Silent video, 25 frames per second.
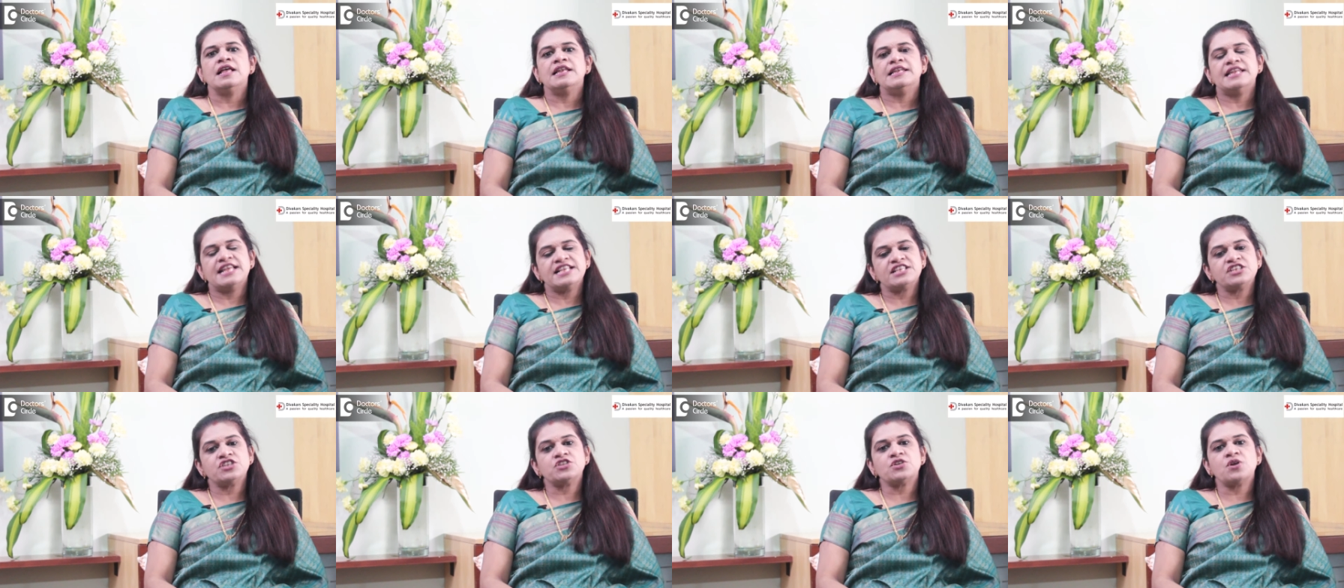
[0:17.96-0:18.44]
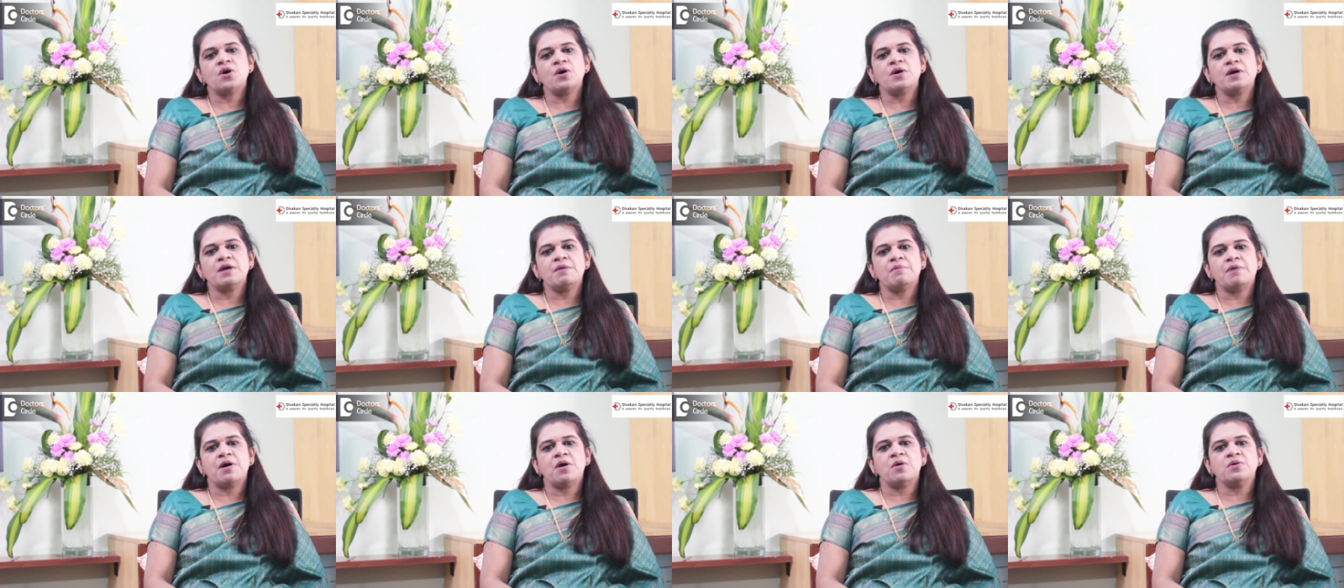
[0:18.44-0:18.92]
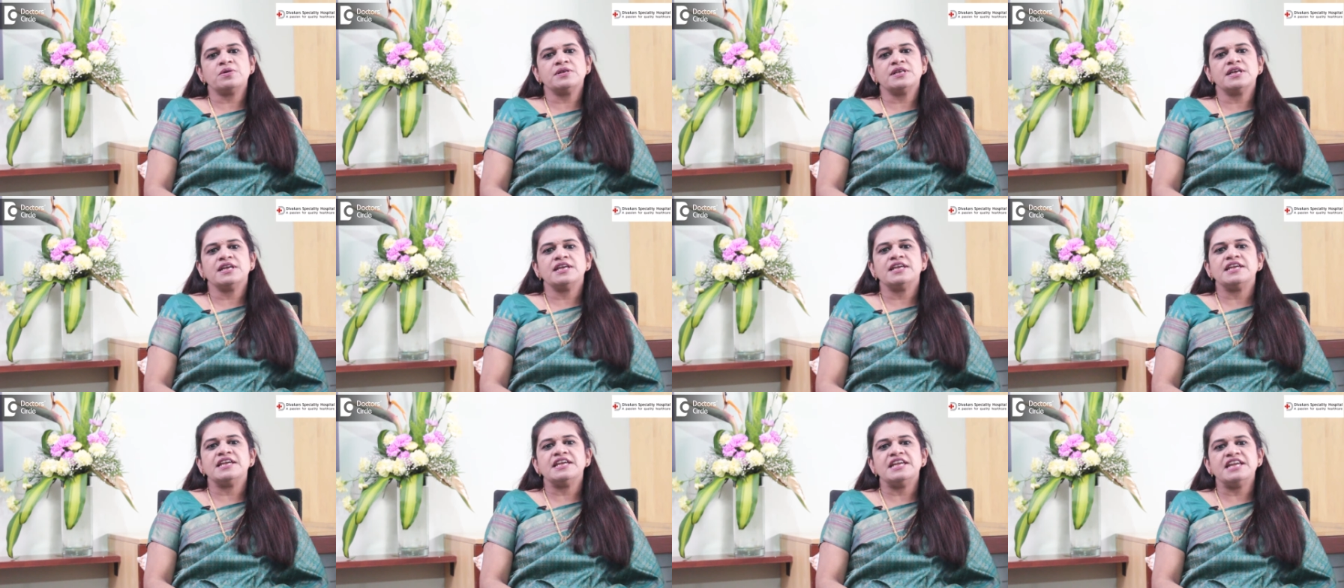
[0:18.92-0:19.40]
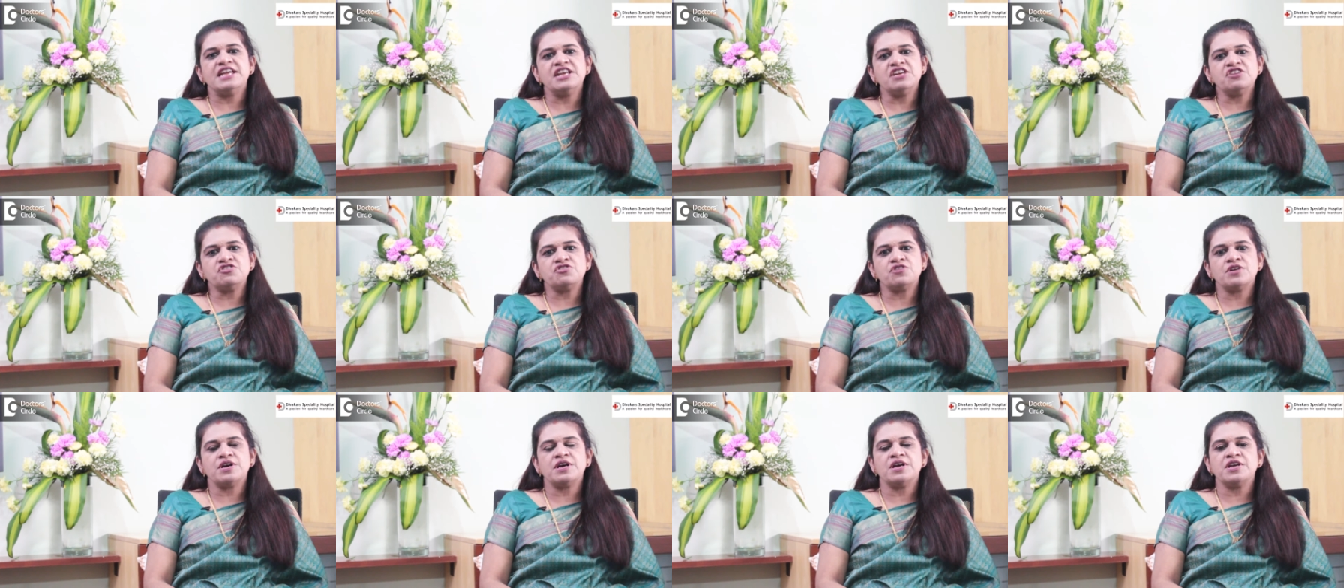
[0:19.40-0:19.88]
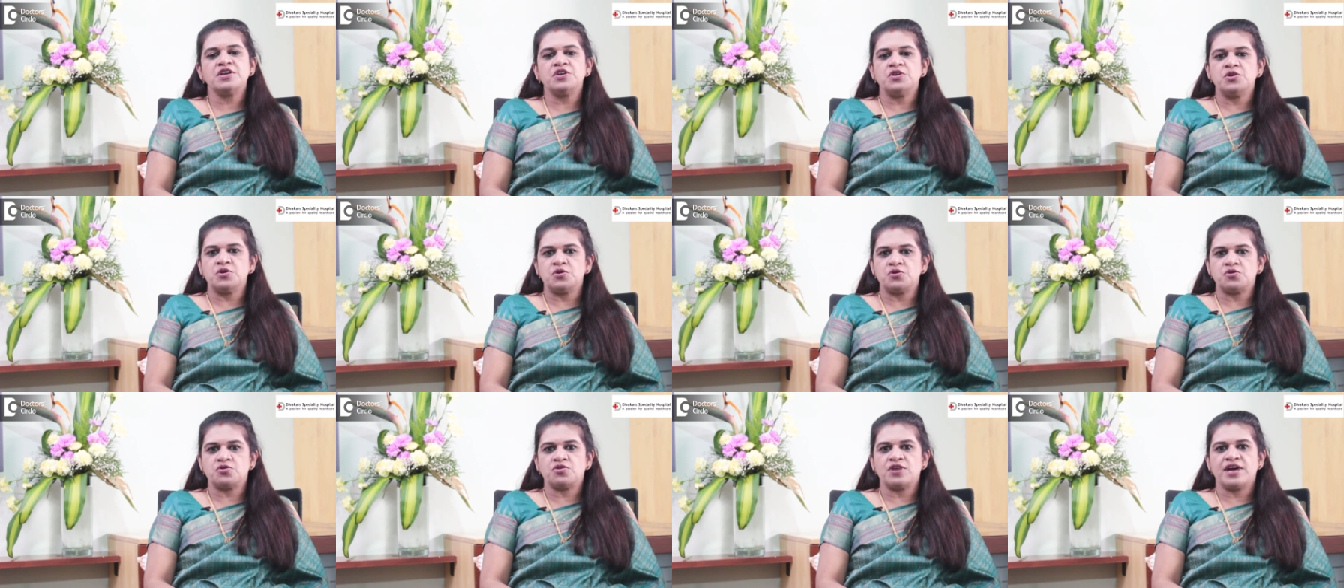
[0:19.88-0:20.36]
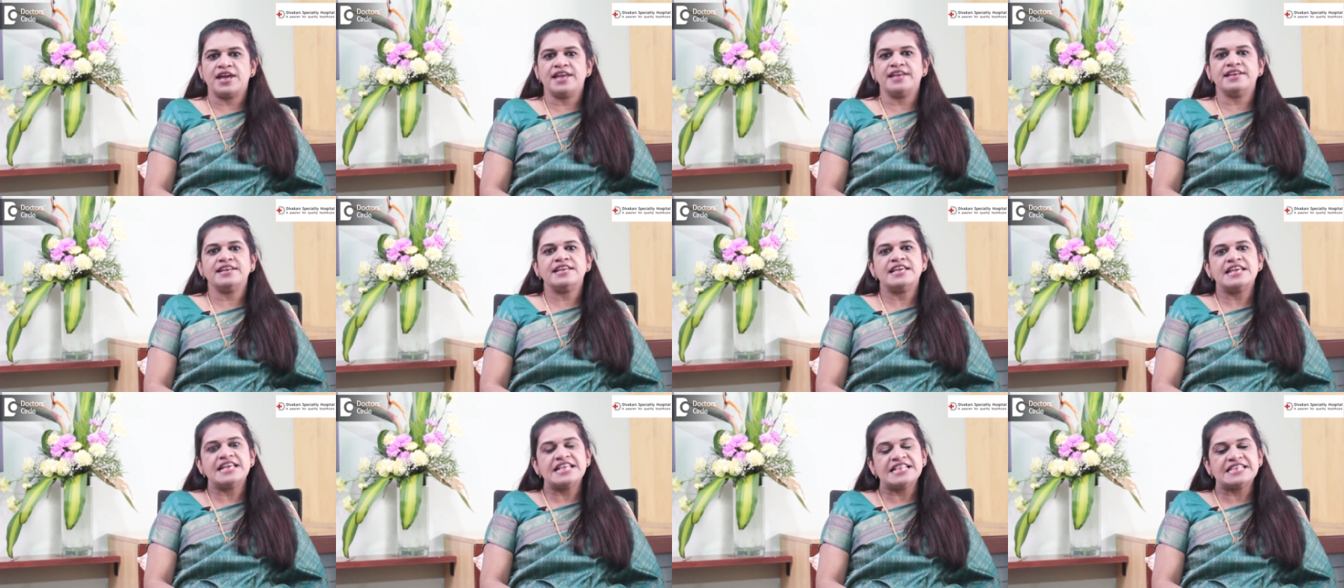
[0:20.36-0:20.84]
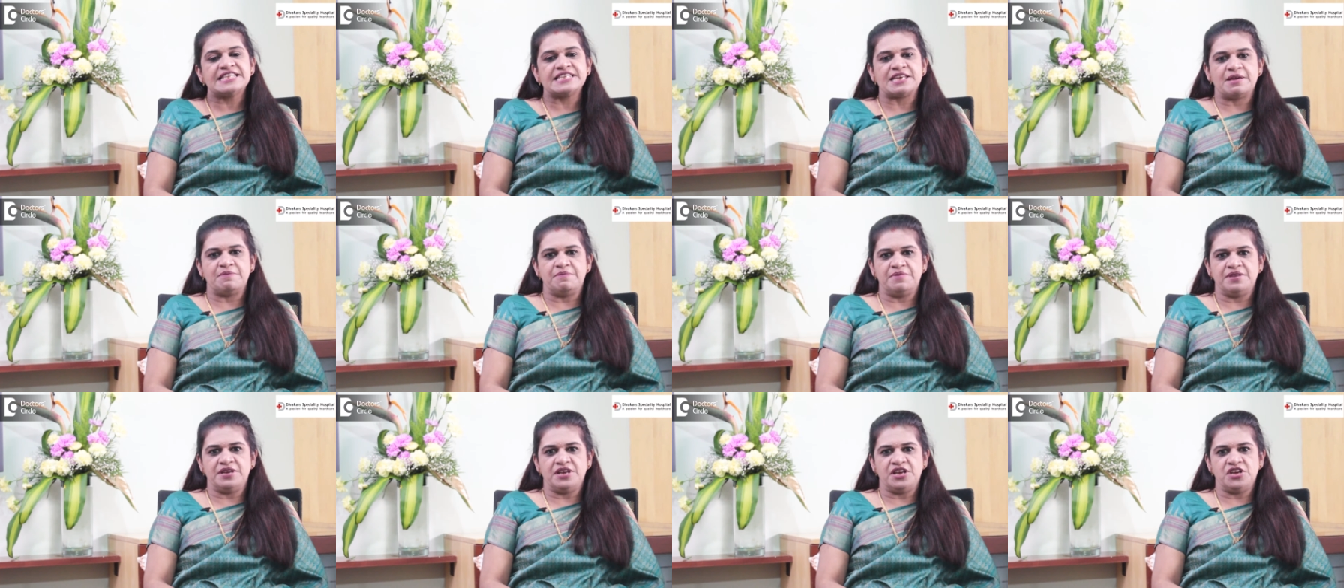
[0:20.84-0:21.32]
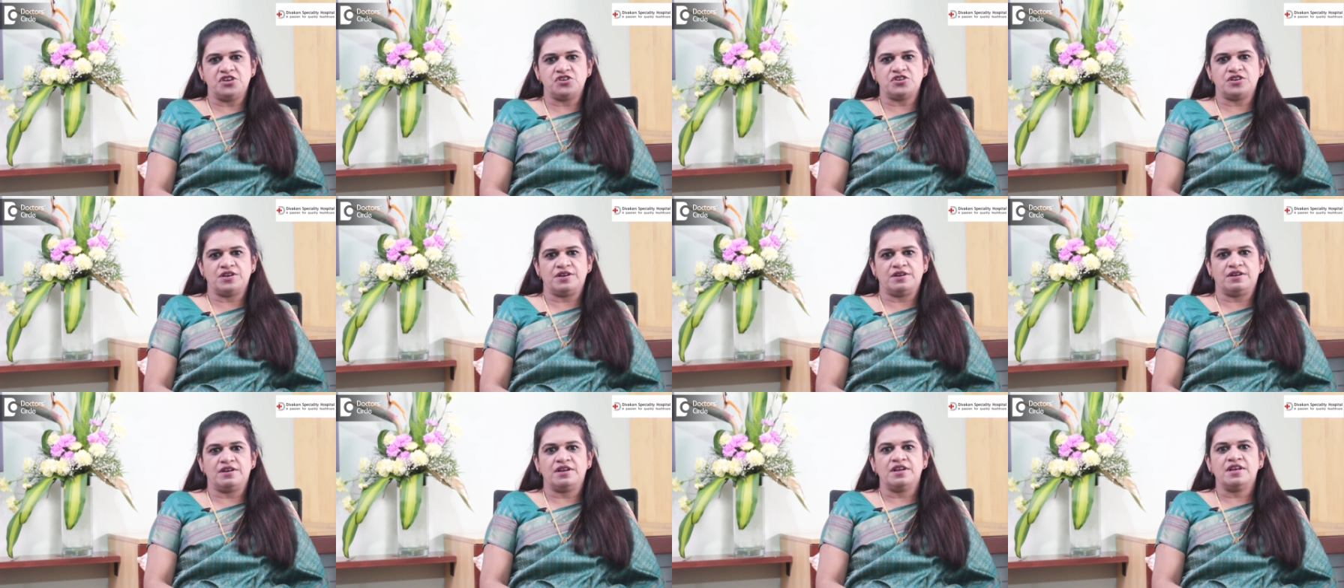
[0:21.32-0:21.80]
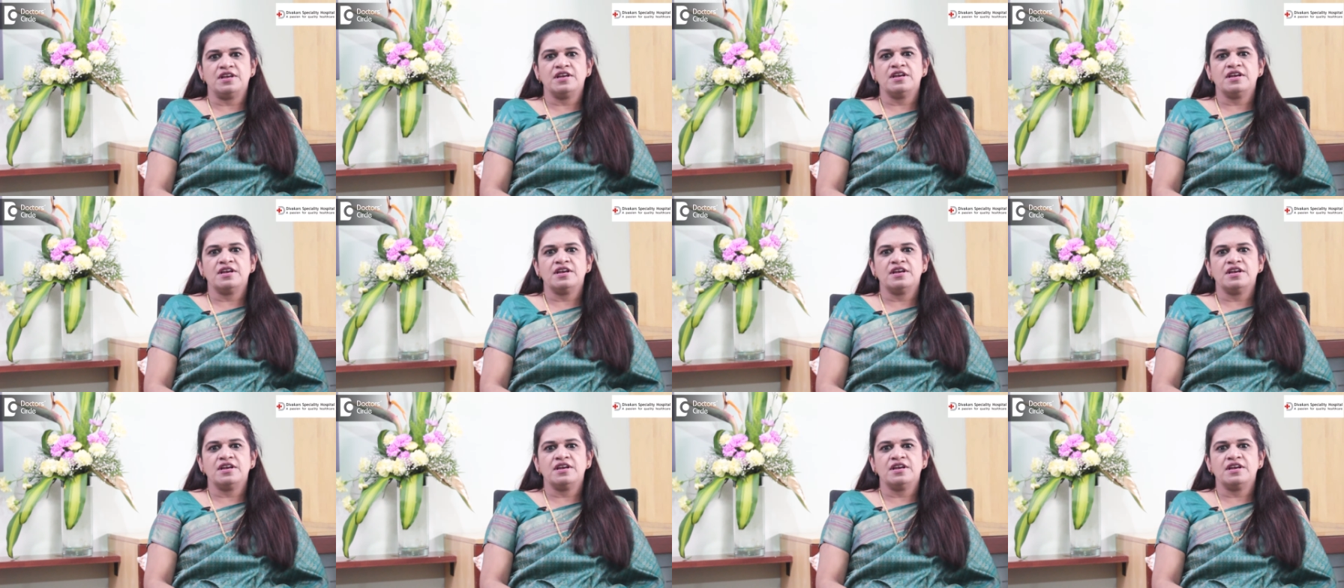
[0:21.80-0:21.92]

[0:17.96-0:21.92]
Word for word: Let's talk about intrauterine insemination,